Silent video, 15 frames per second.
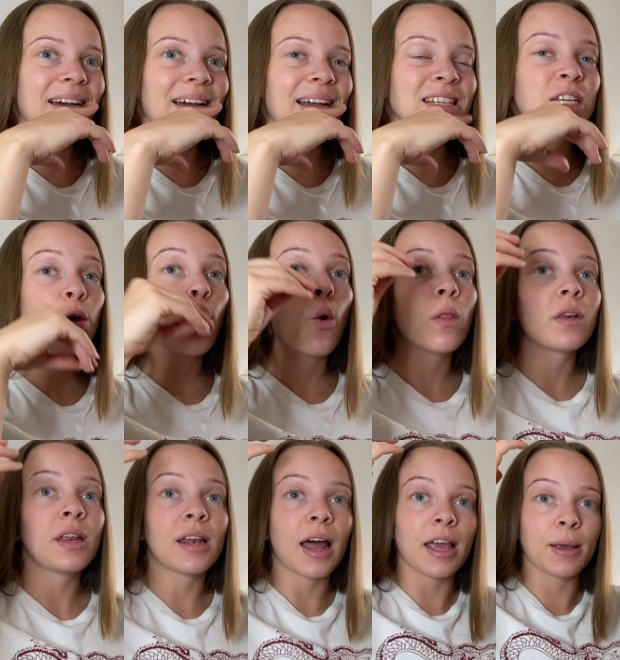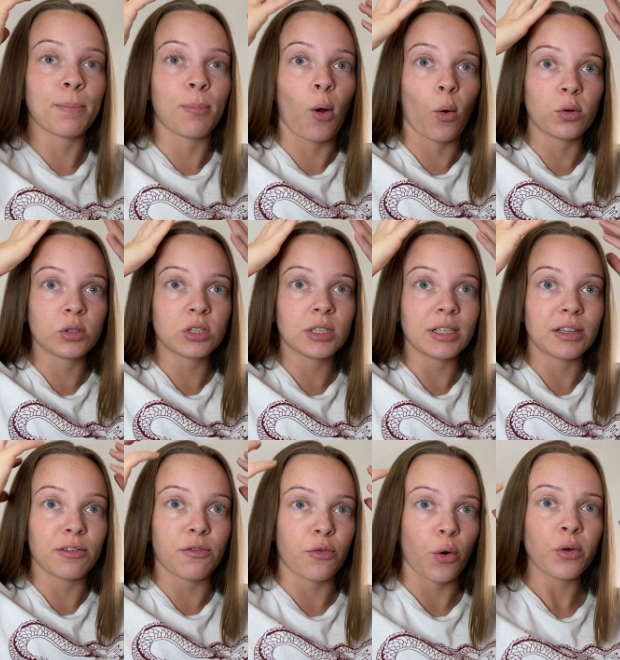Is it only like blonde in
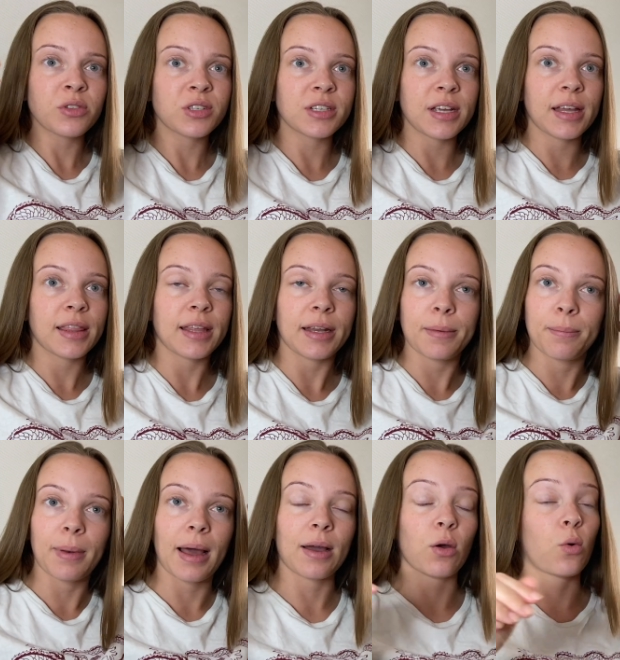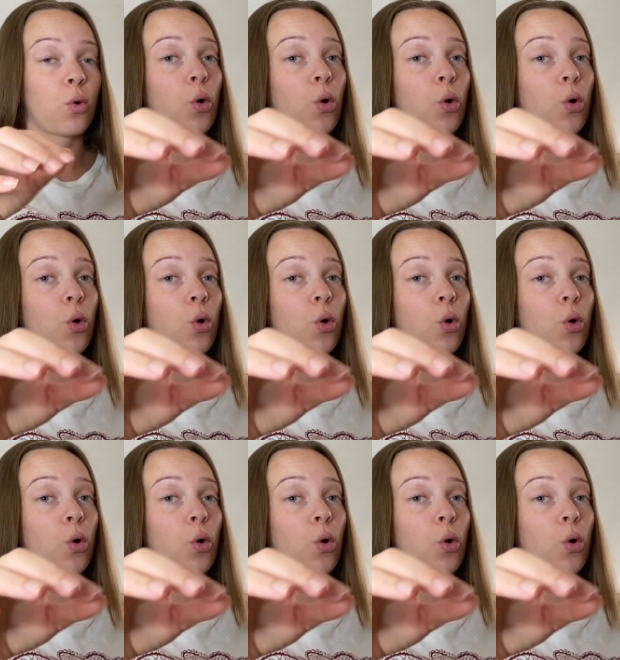the front and then black?